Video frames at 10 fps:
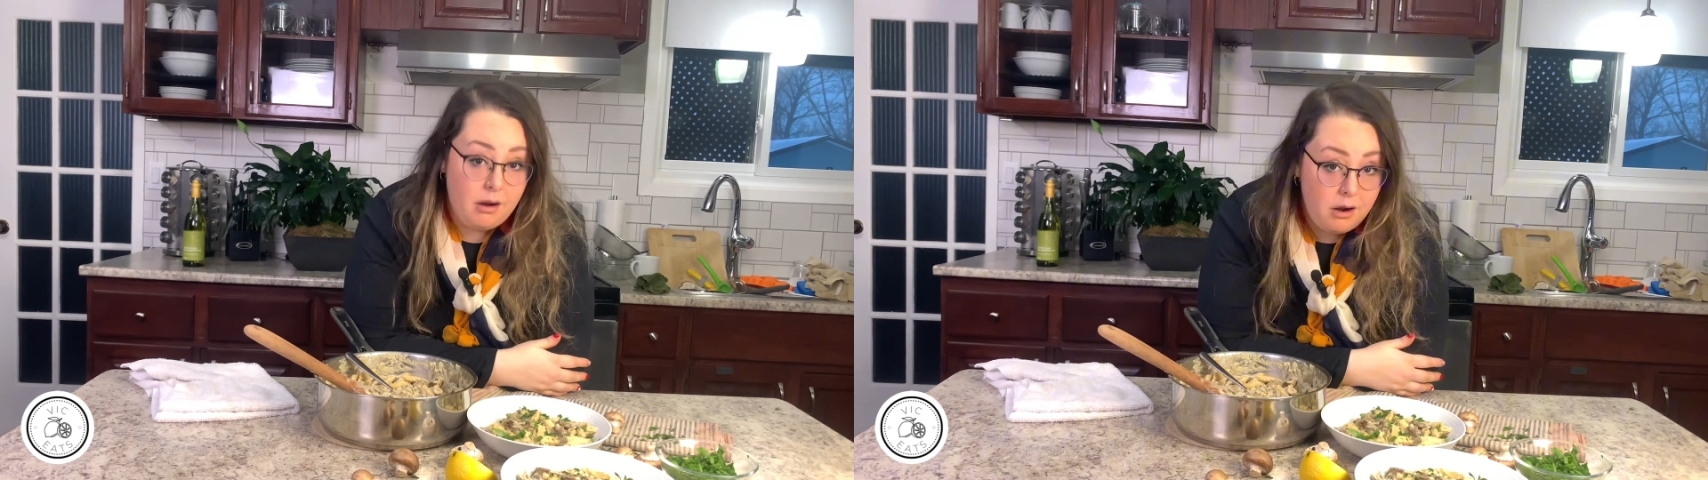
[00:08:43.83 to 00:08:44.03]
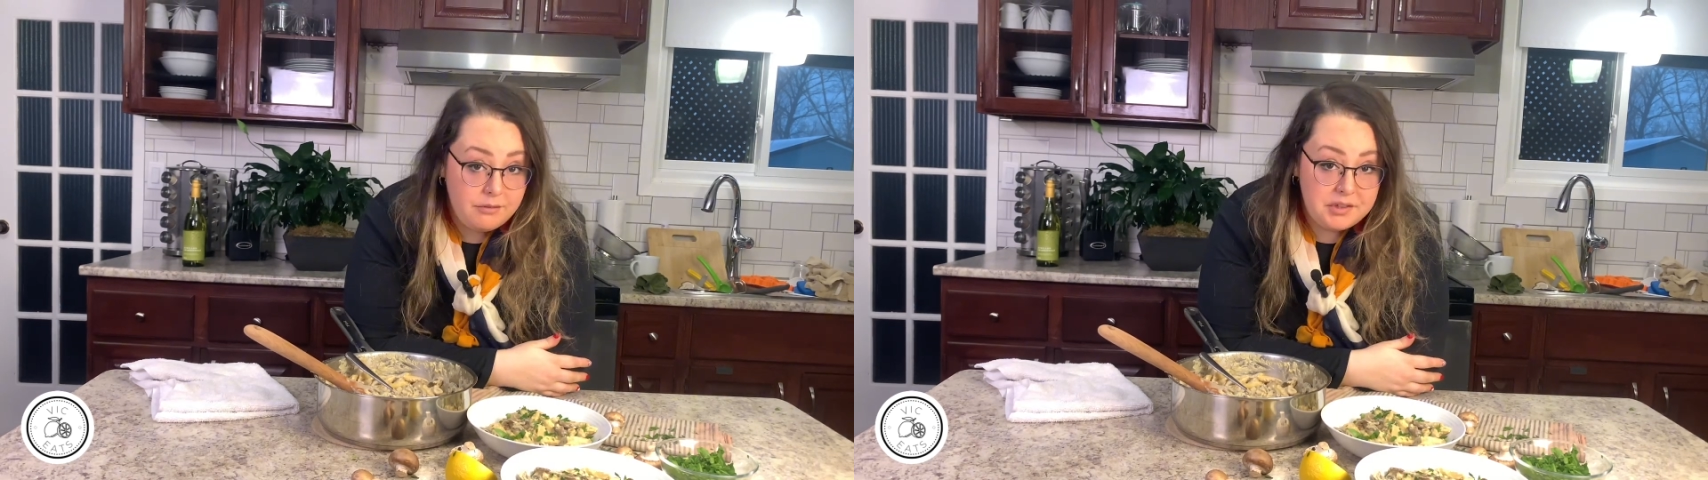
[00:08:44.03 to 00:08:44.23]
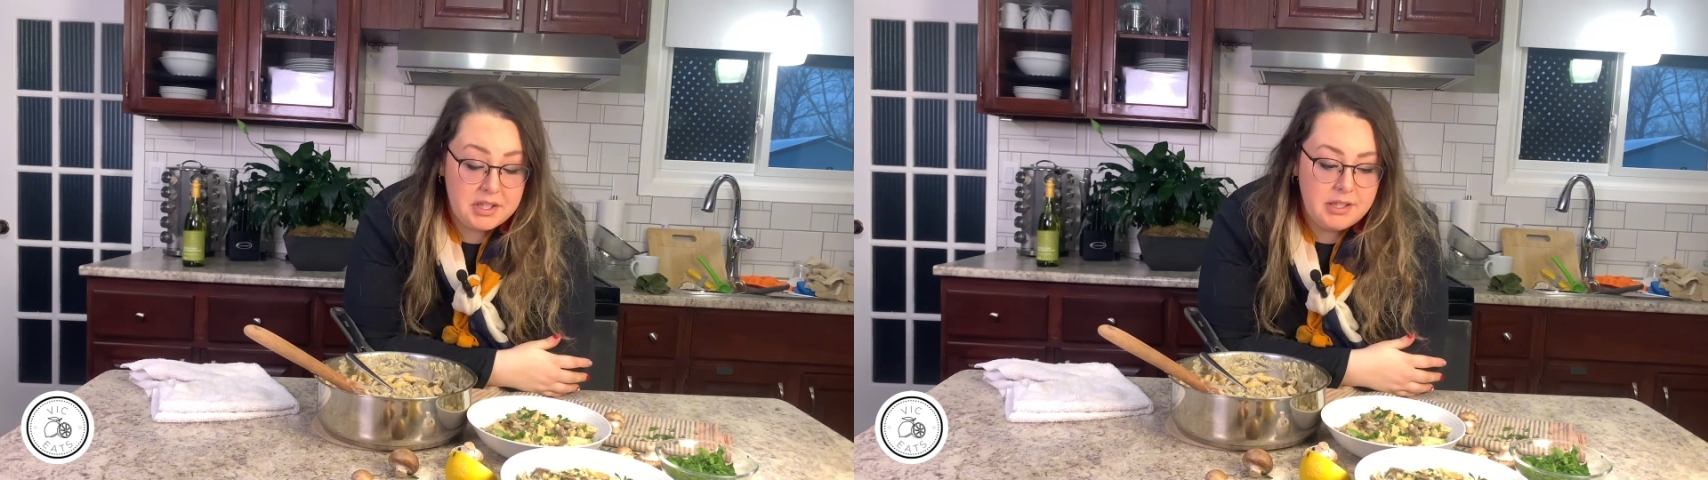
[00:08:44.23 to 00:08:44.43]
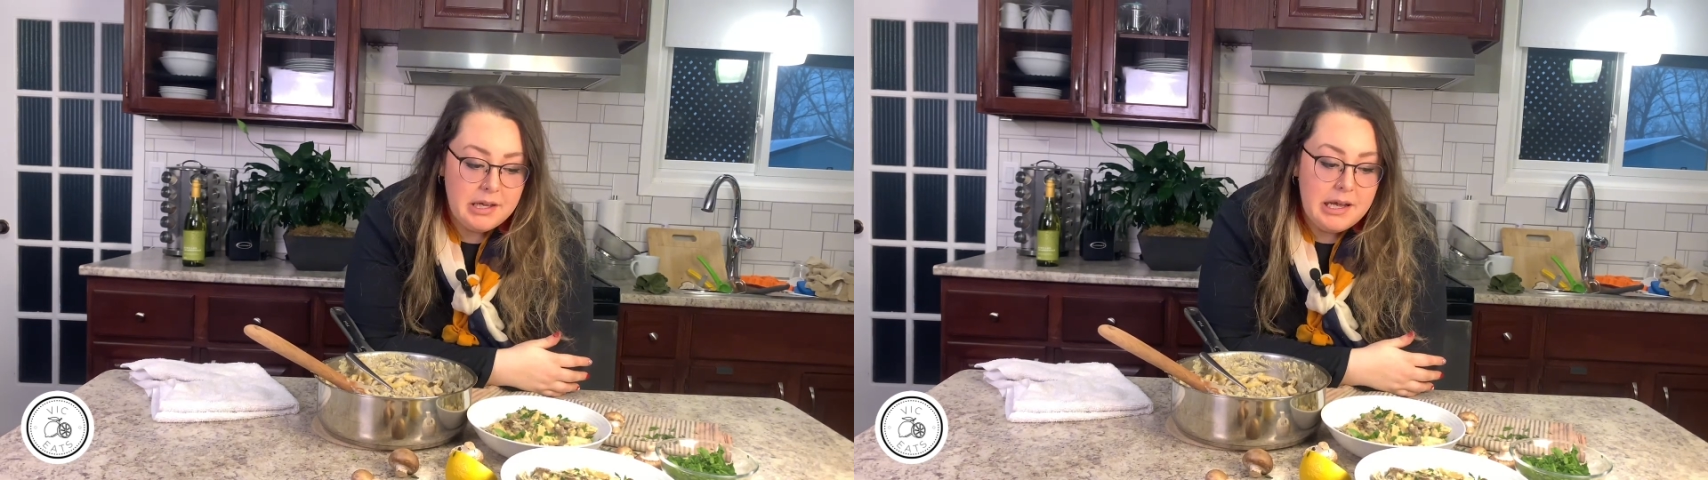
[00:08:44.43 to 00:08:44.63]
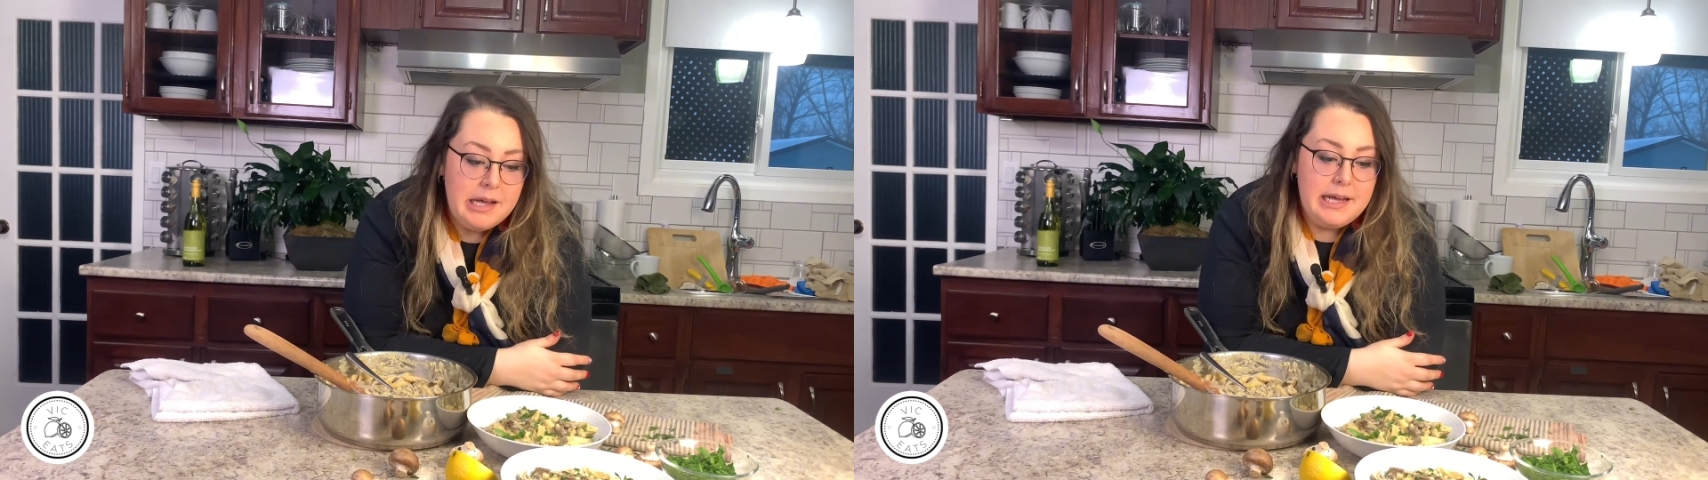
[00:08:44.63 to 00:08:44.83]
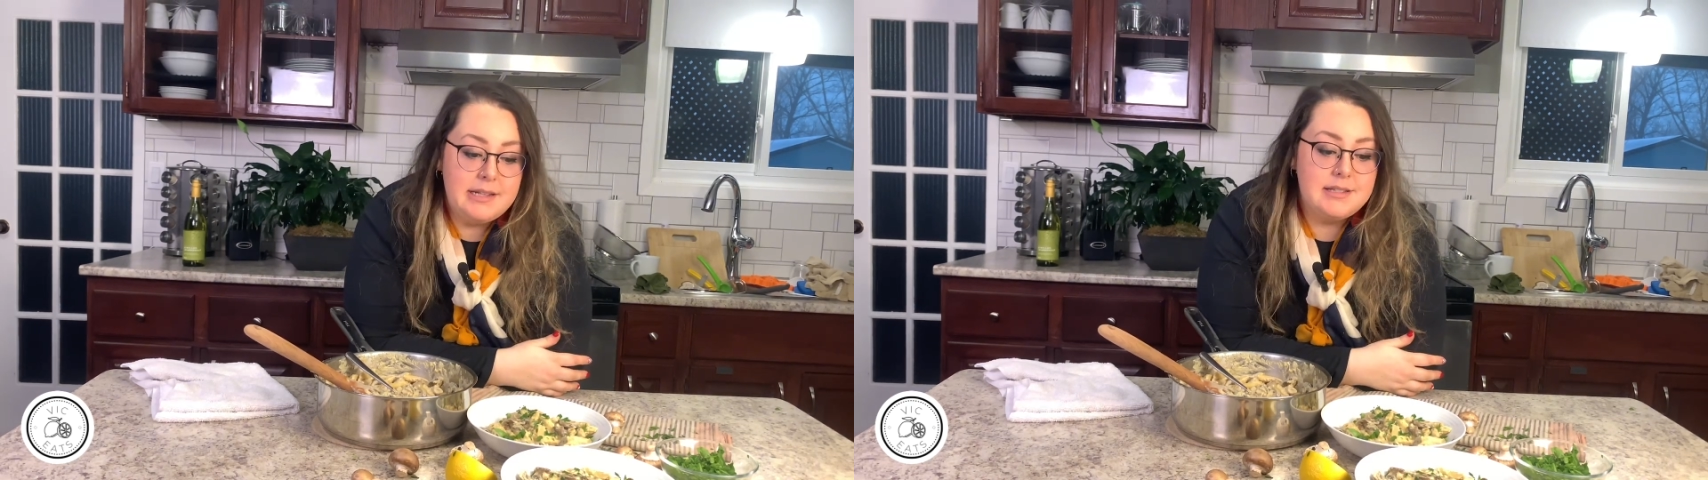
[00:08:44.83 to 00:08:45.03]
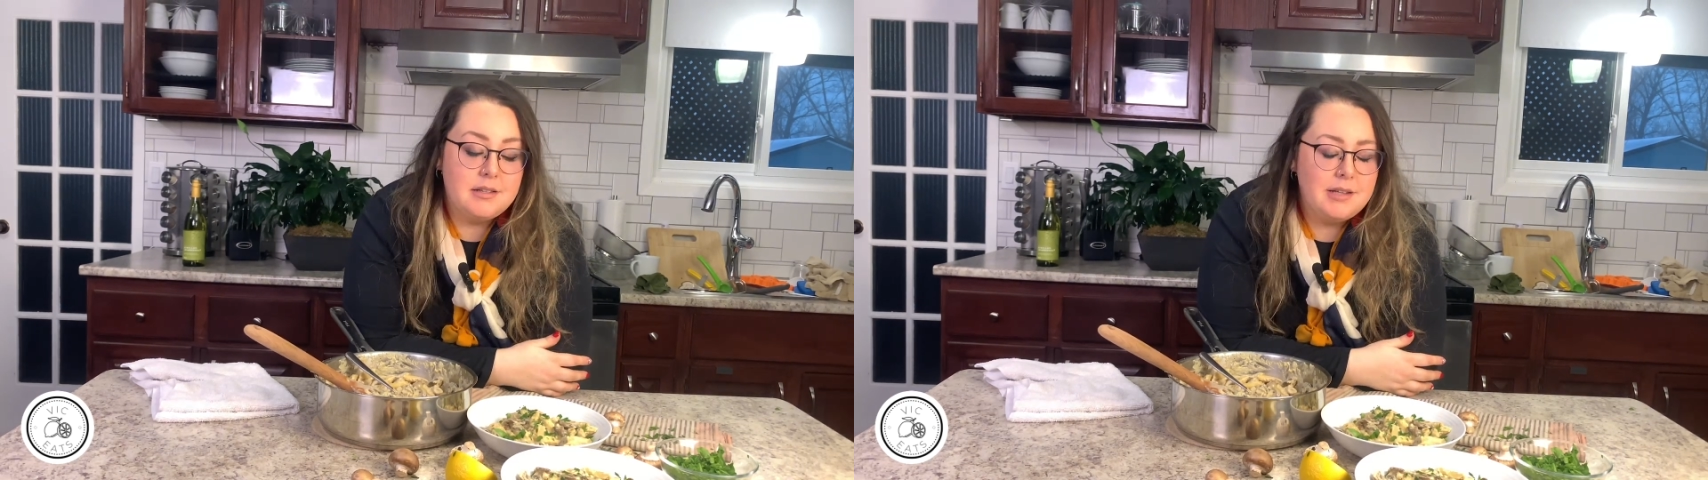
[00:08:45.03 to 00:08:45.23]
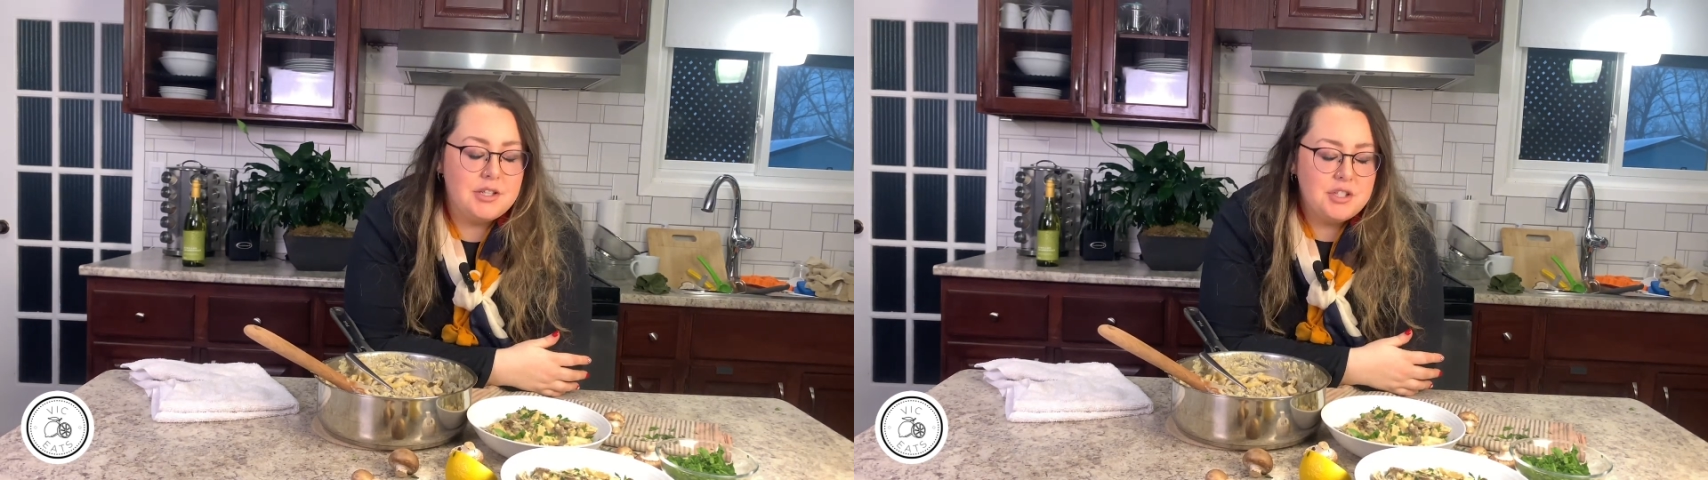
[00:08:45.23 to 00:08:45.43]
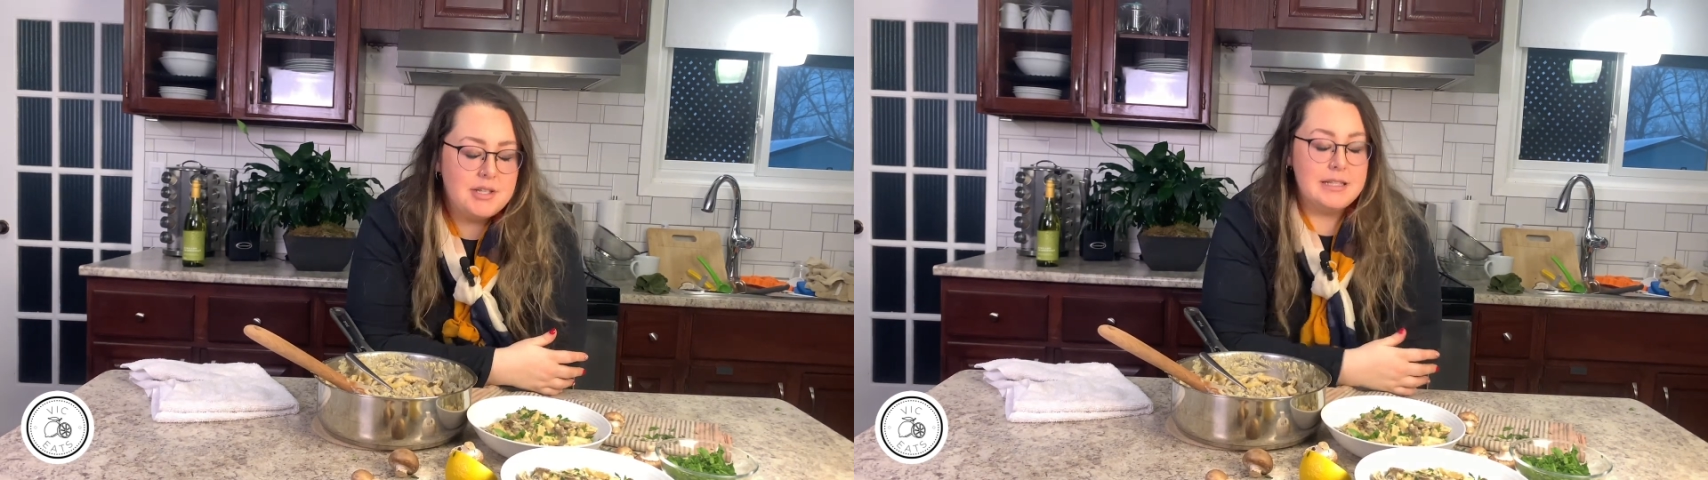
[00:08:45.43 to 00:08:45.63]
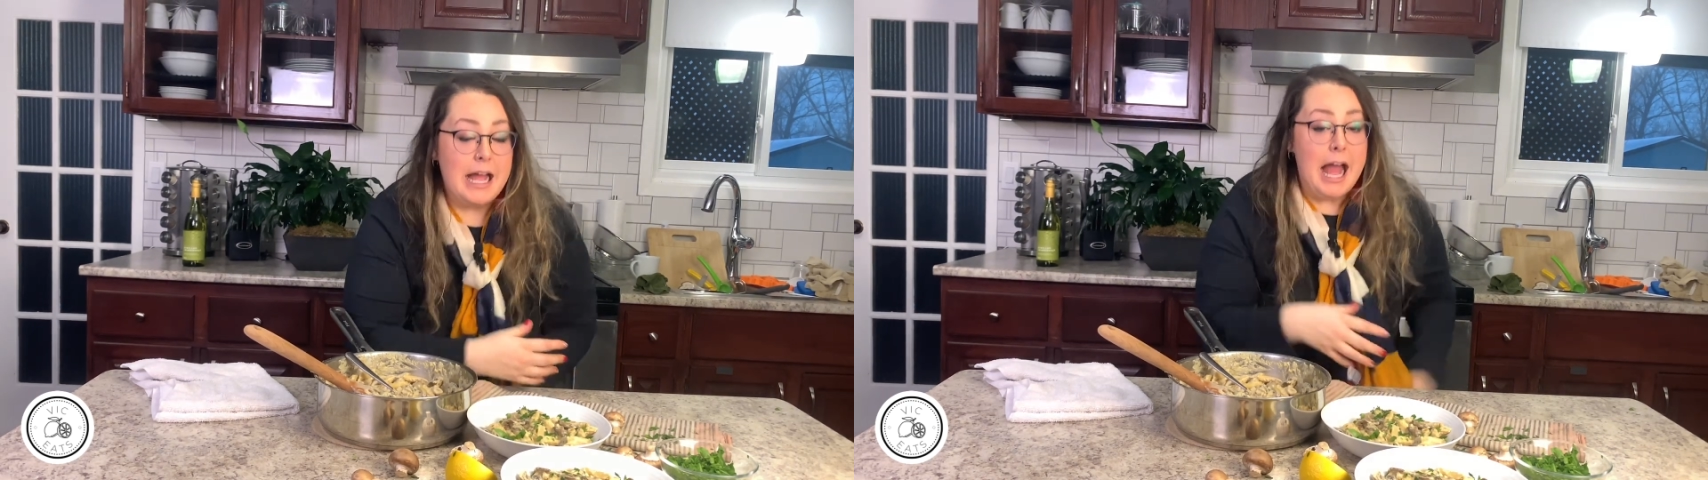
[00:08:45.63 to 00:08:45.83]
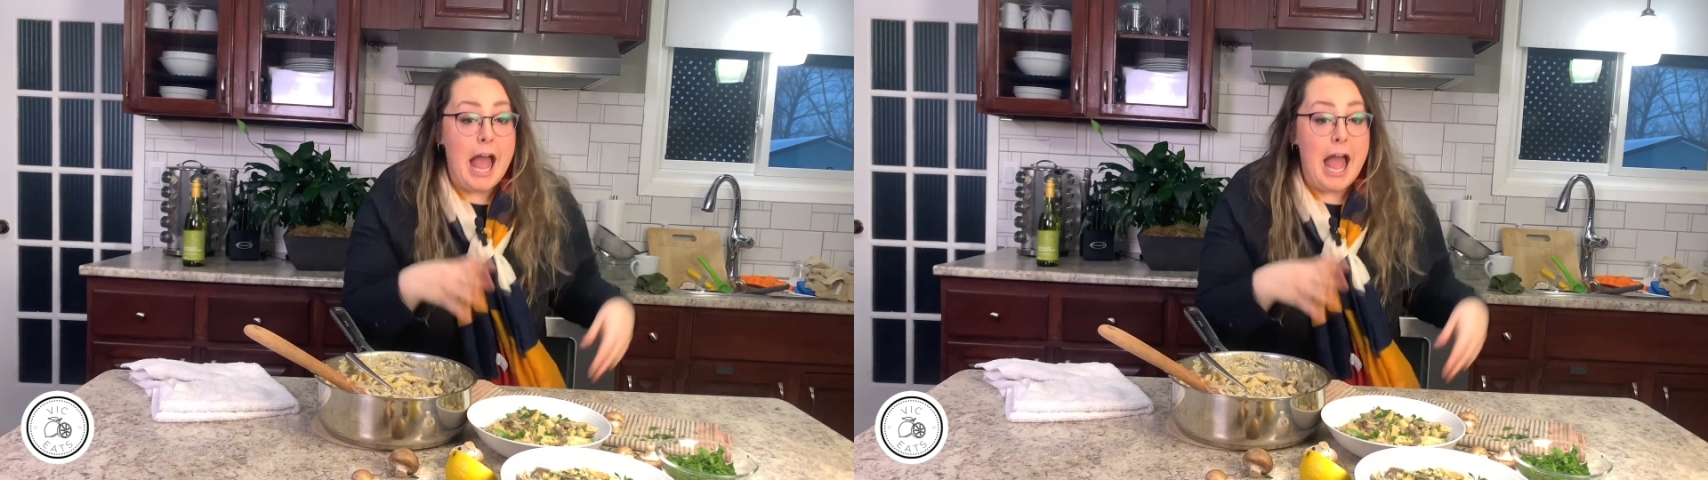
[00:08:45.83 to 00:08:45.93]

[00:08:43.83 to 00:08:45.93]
often. It's delicious.